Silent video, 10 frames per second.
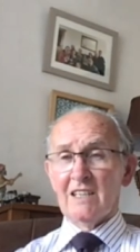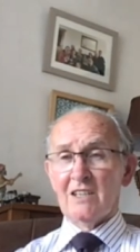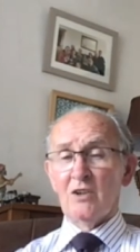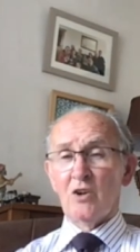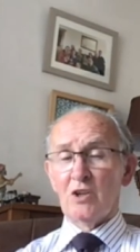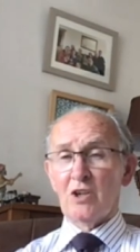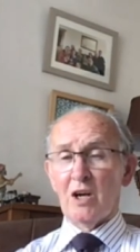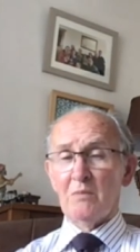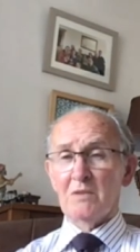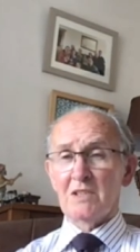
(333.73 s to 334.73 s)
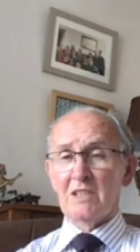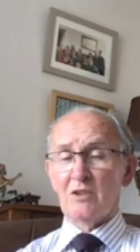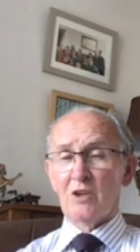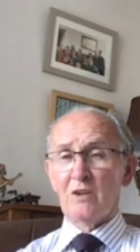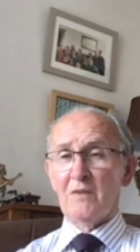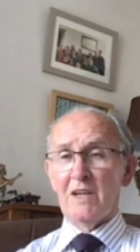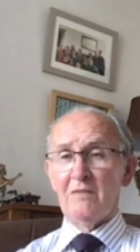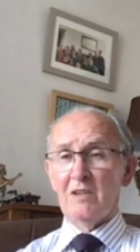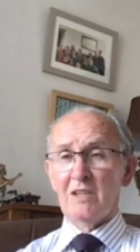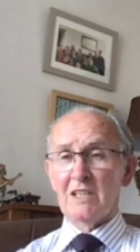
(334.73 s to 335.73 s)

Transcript: And God comes in the cool of the evening,